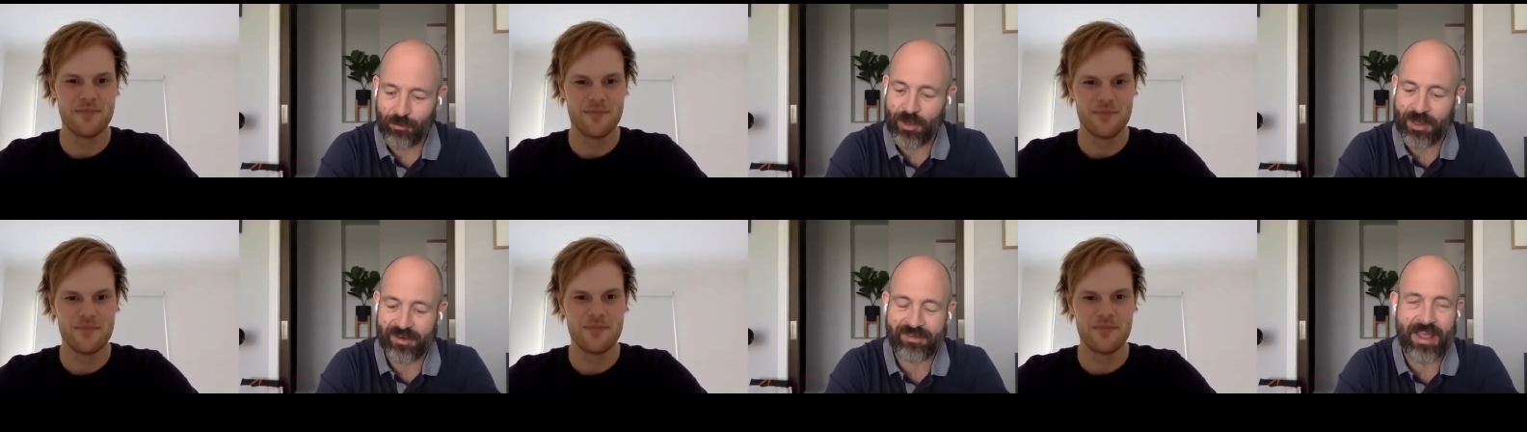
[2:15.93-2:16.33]

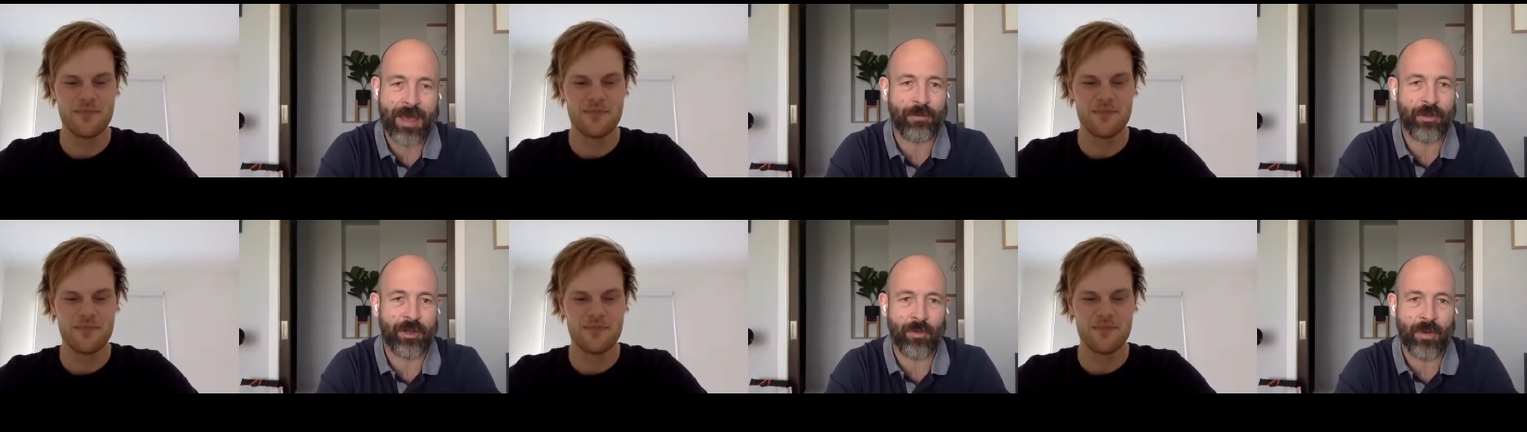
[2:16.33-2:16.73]
Speaker 1: We can tap
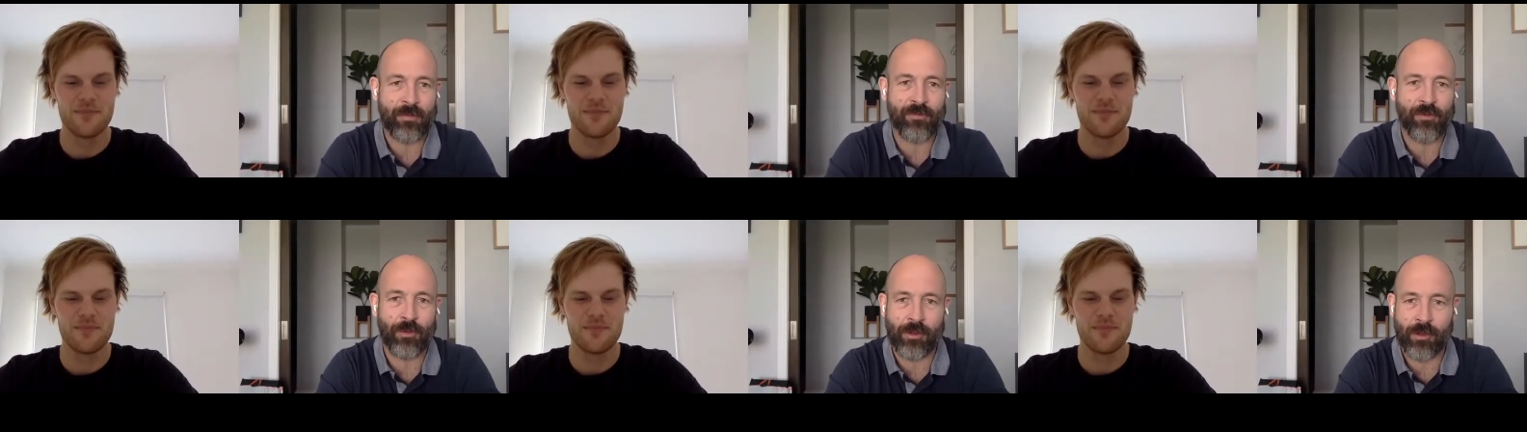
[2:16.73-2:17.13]
into him
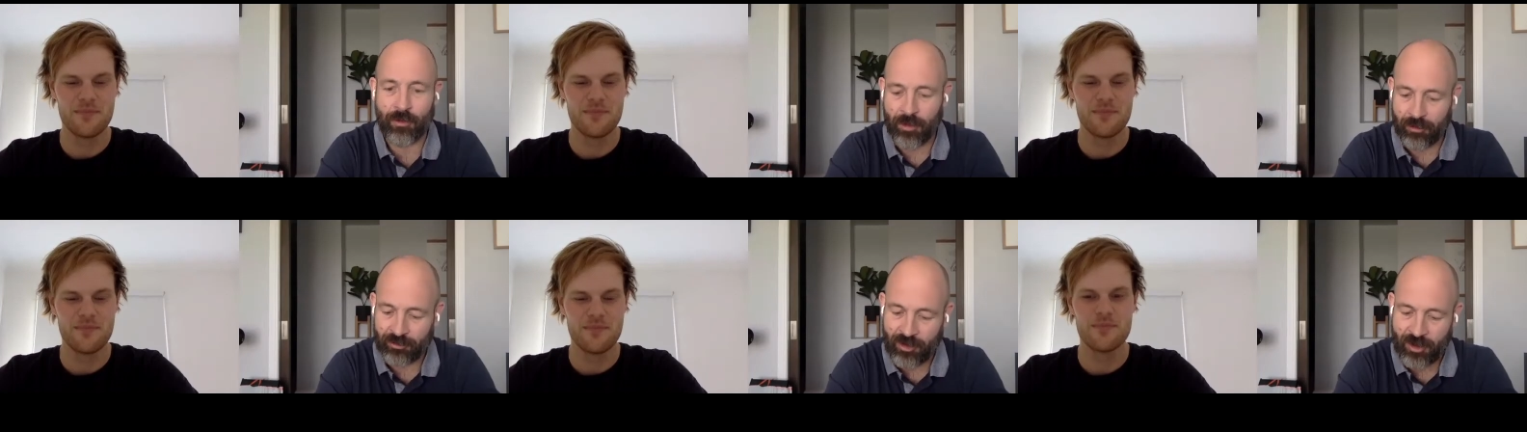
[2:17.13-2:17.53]
for a long,
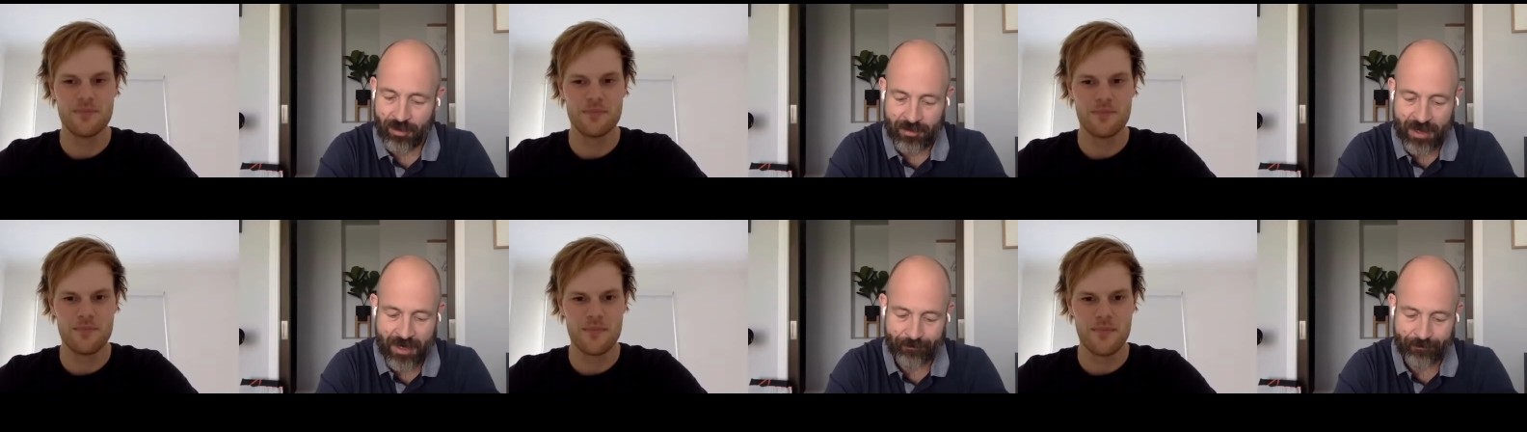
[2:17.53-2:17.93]
long
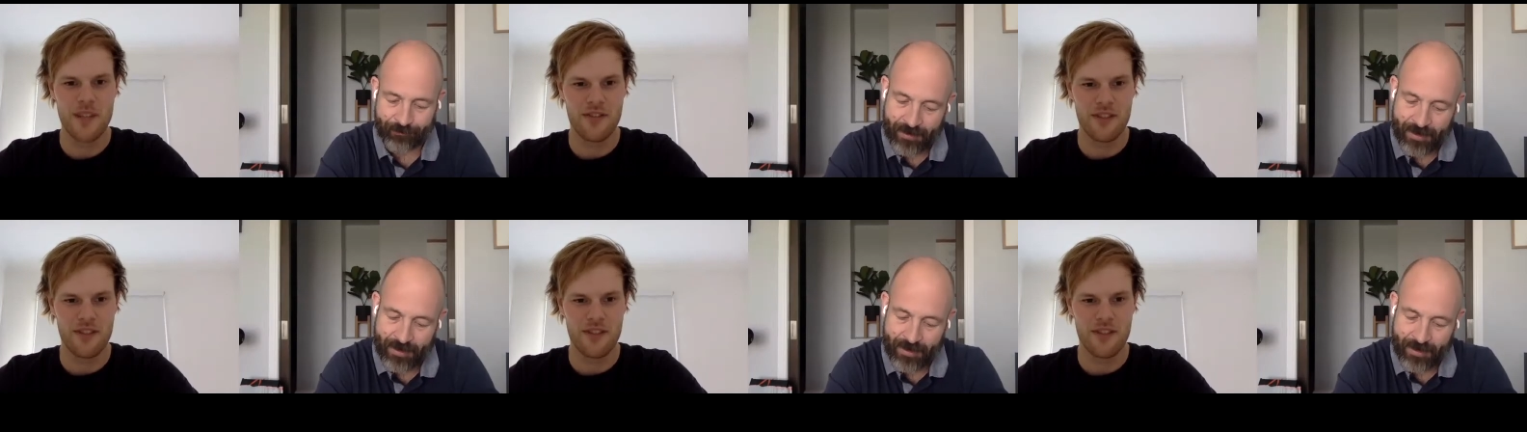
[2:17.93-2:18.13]
time yet.